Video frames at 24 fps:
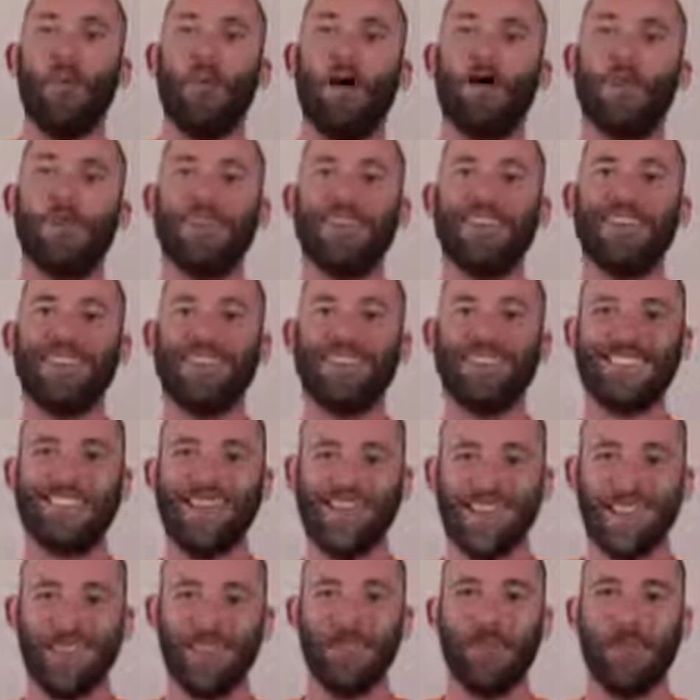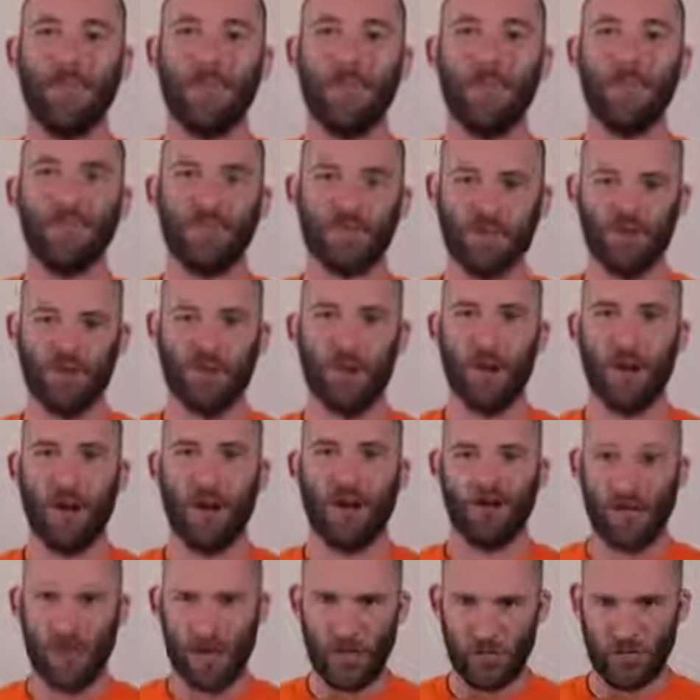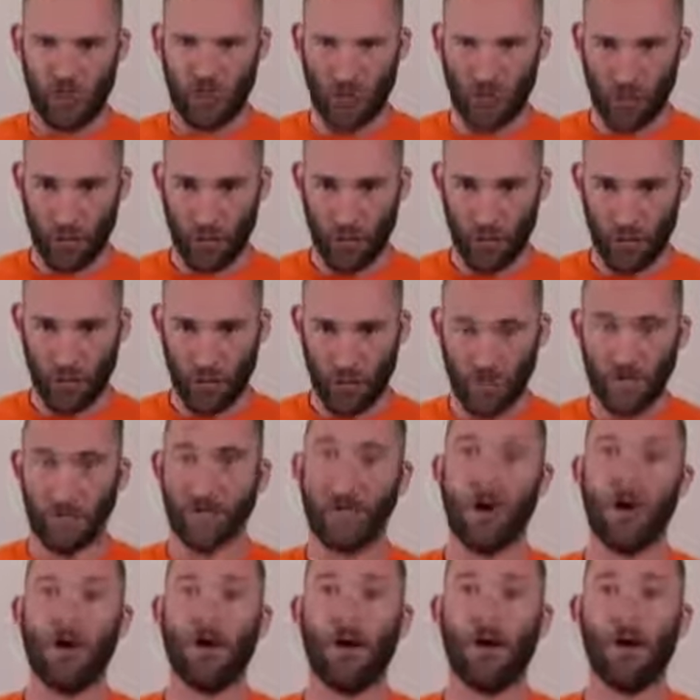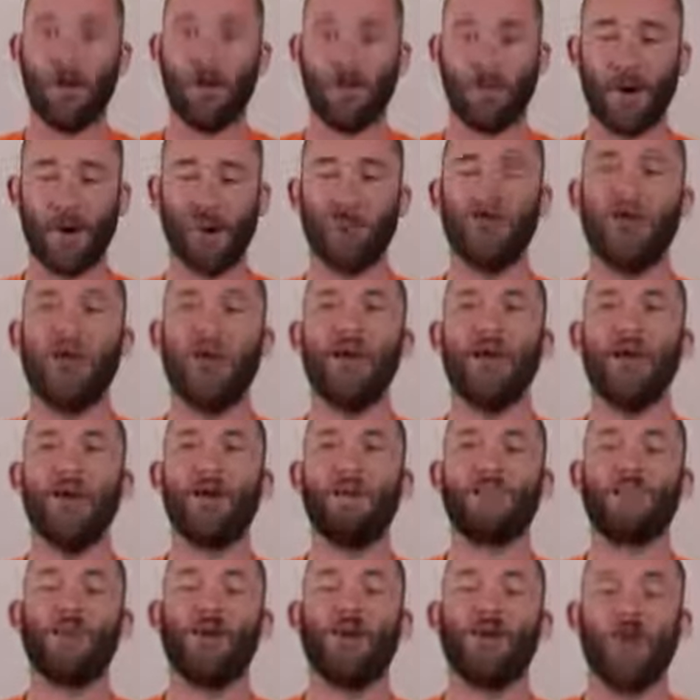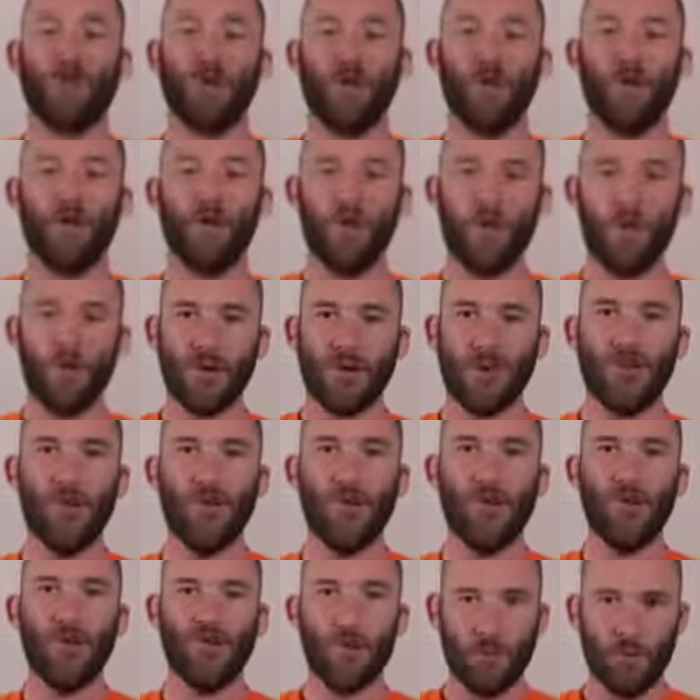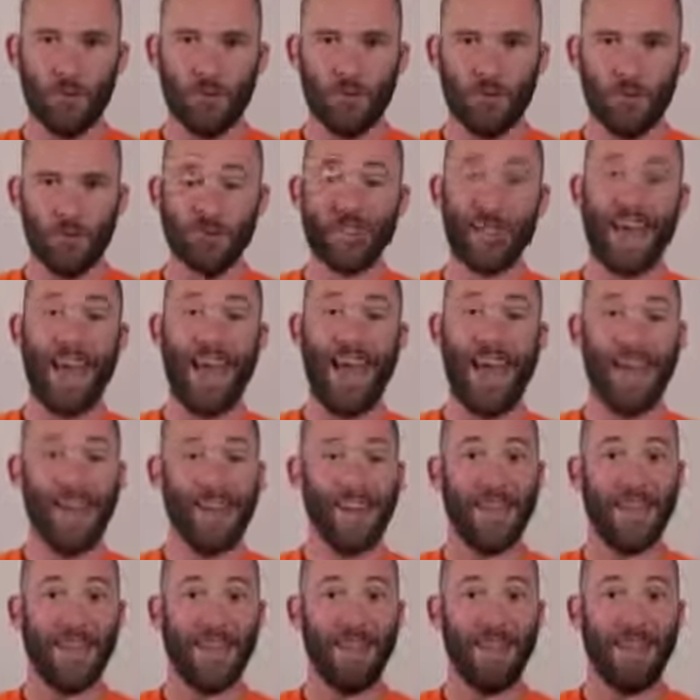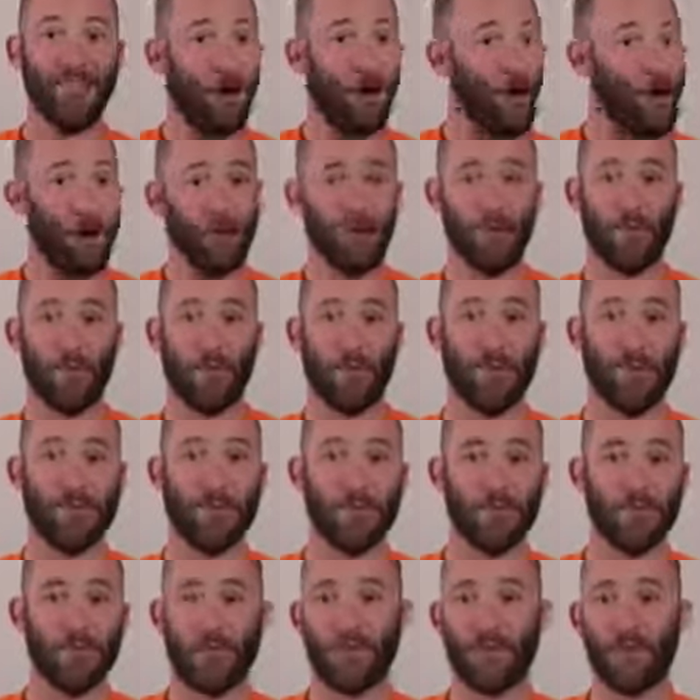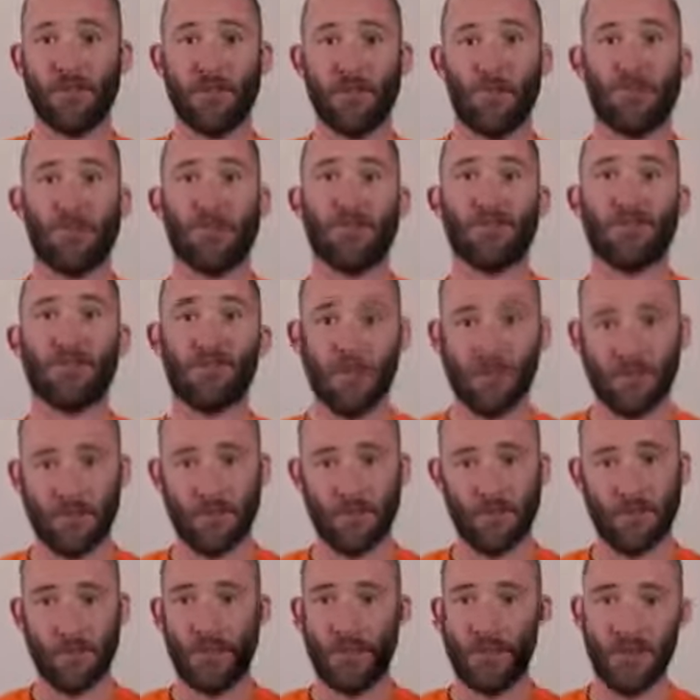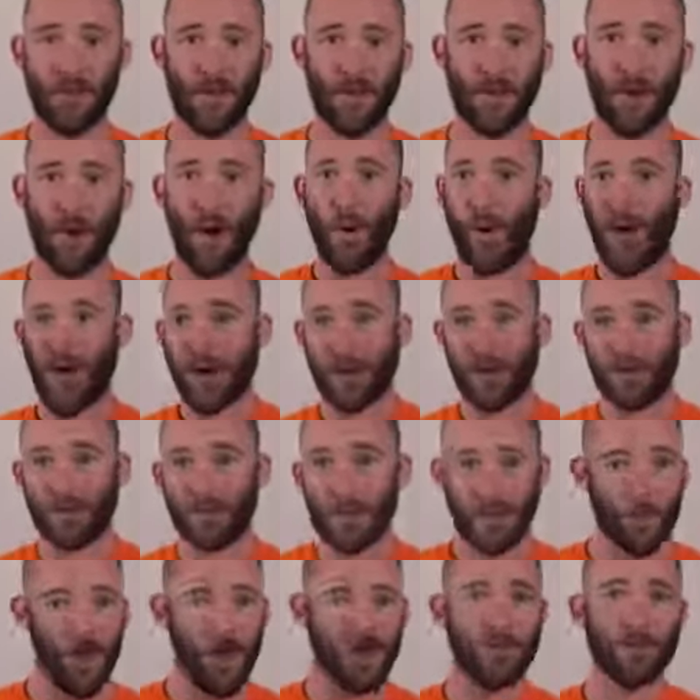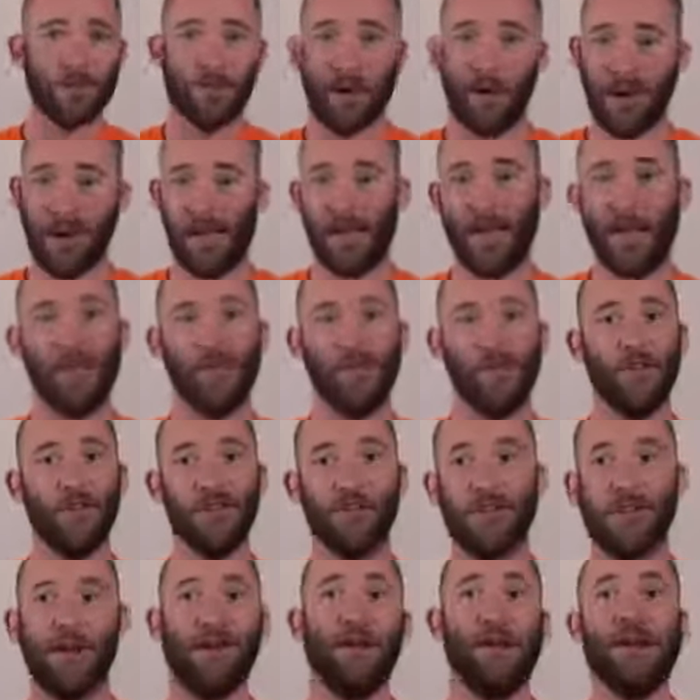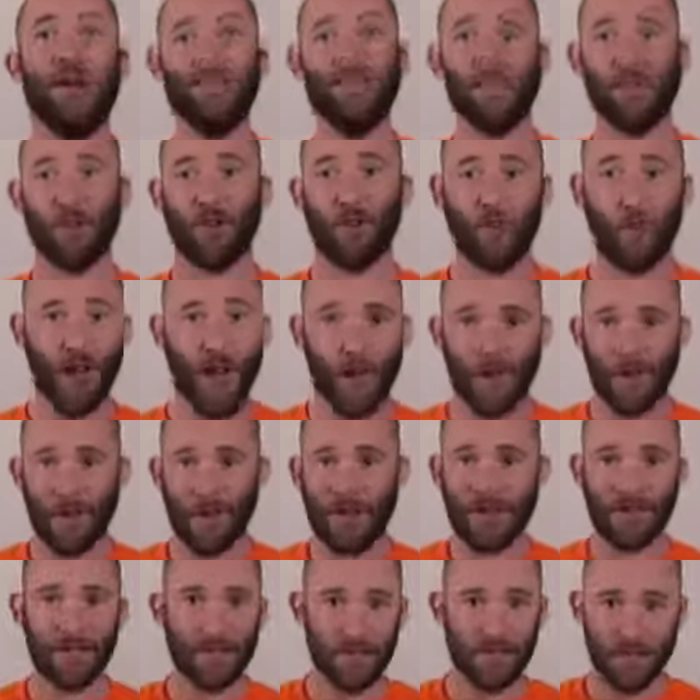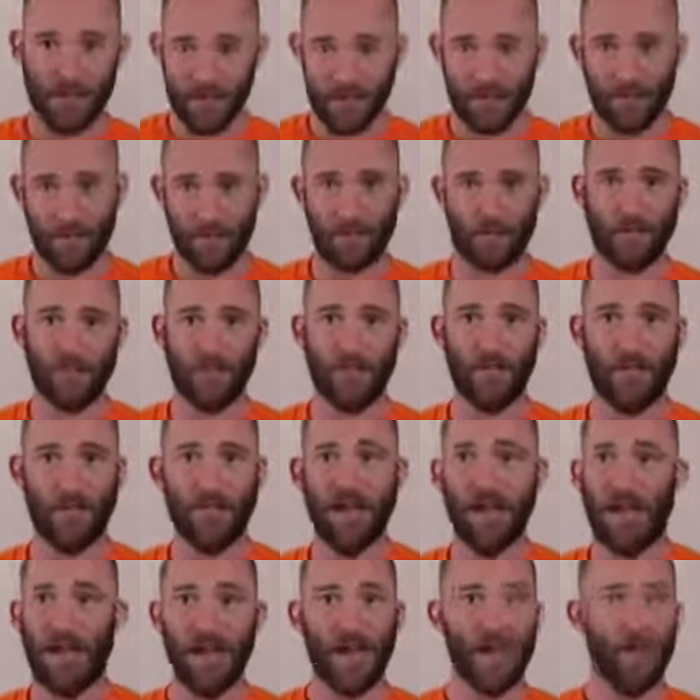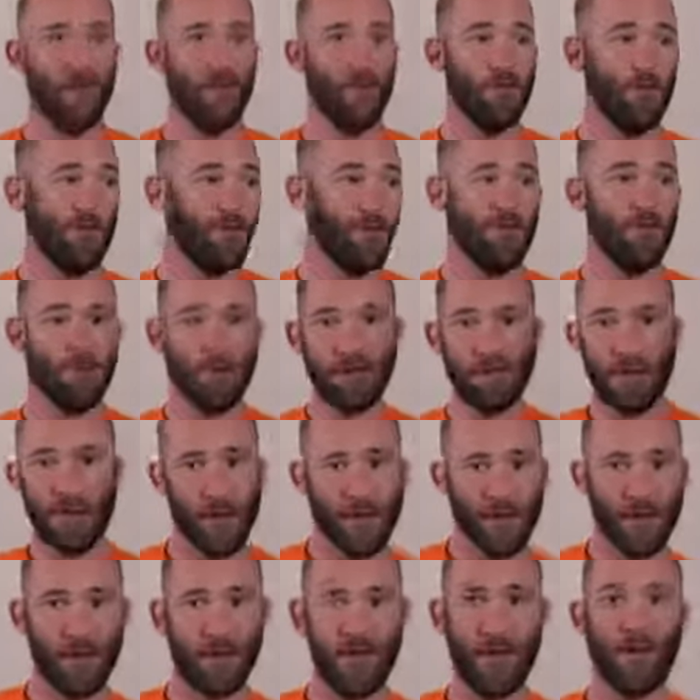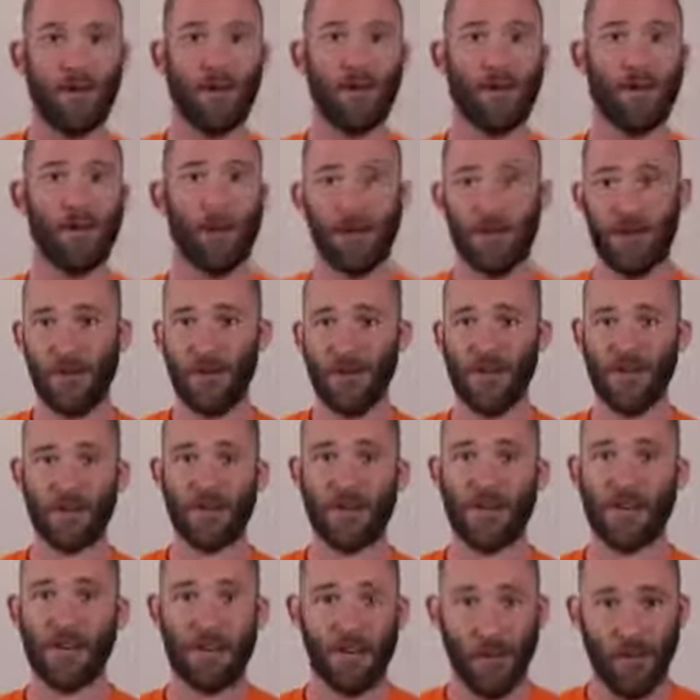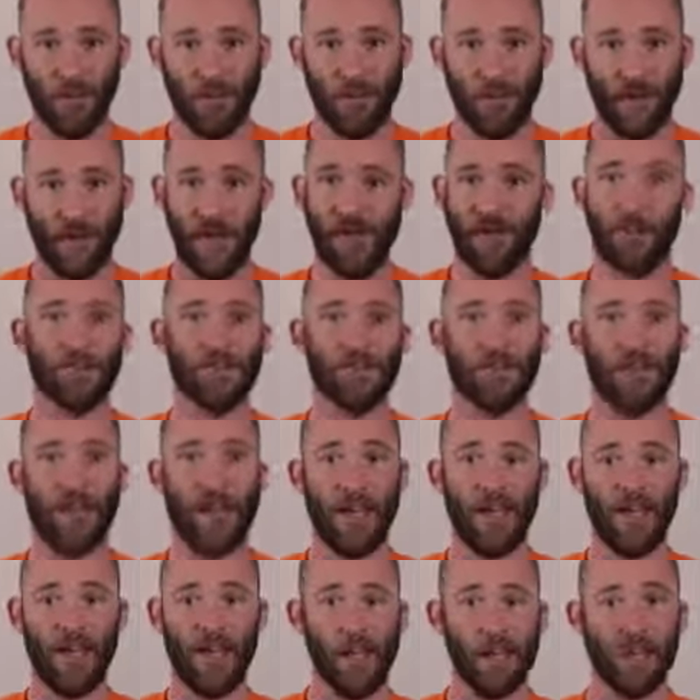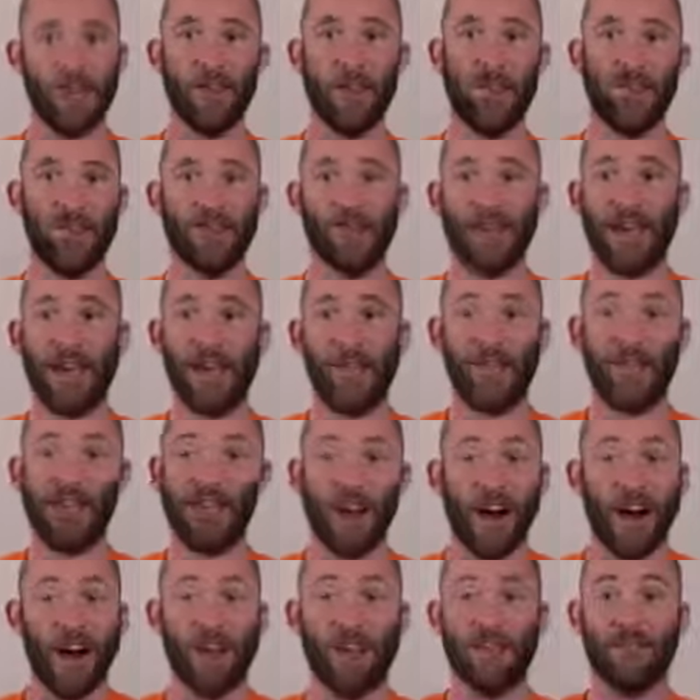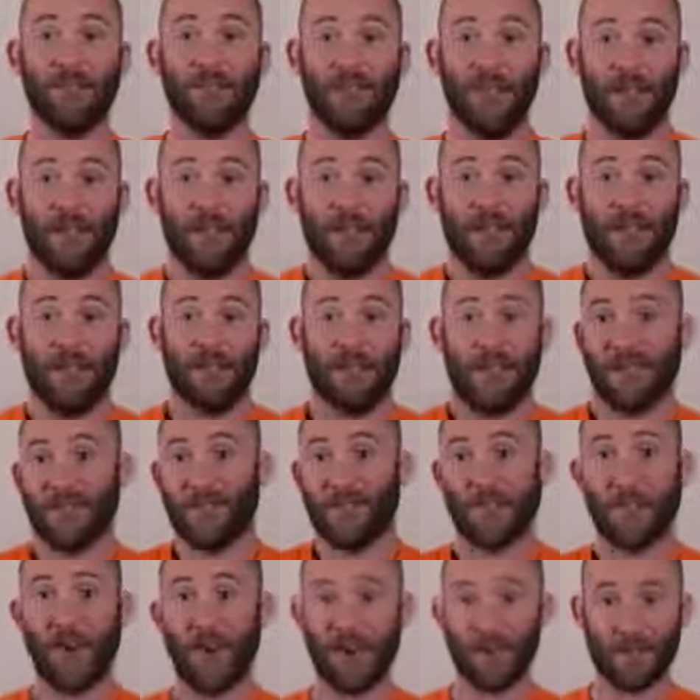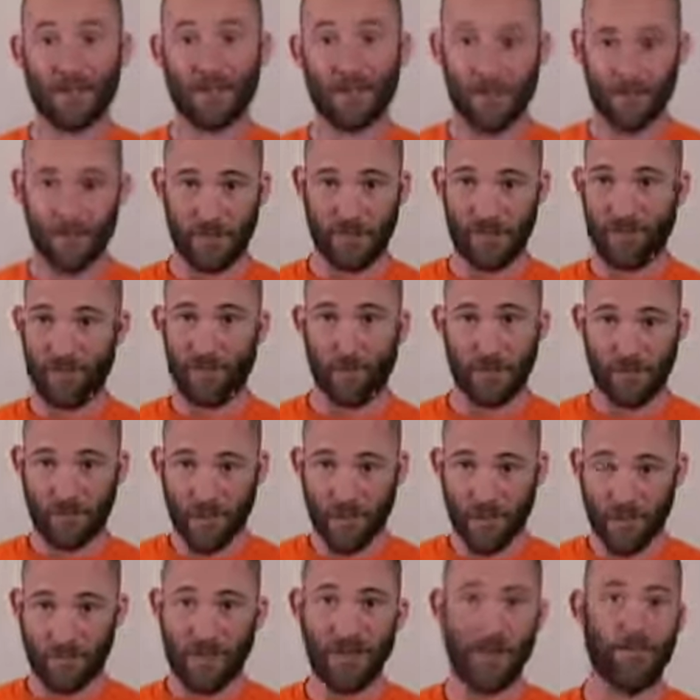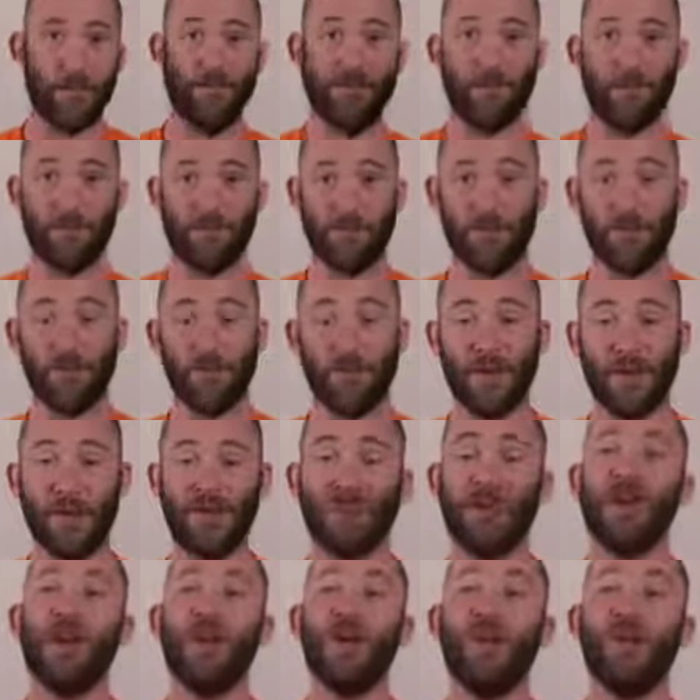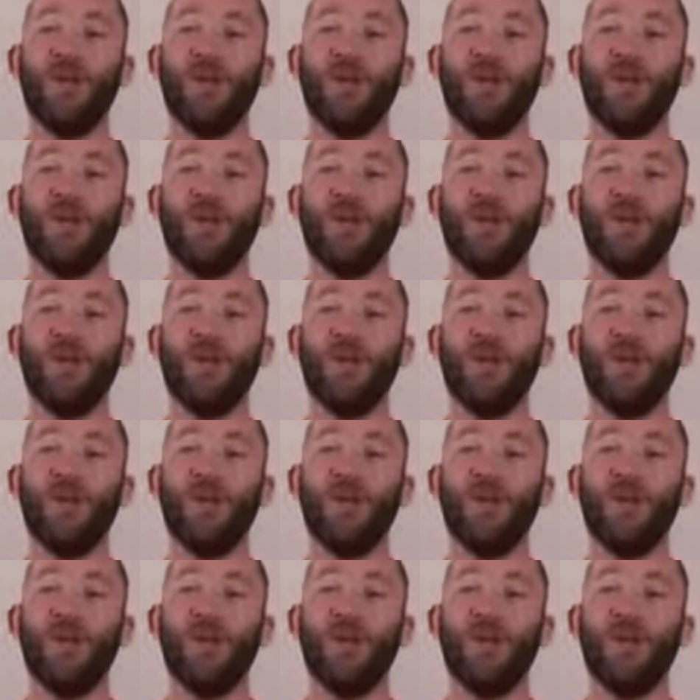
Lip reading: Well, the same is true of server hardware. So you can use any hardware to create a server. You can go out to Best Buy and you can buy the crappiest little e-machine. You can throw it on the network and you can share out files, and you can use that fine as a file server or whatever type of server you need.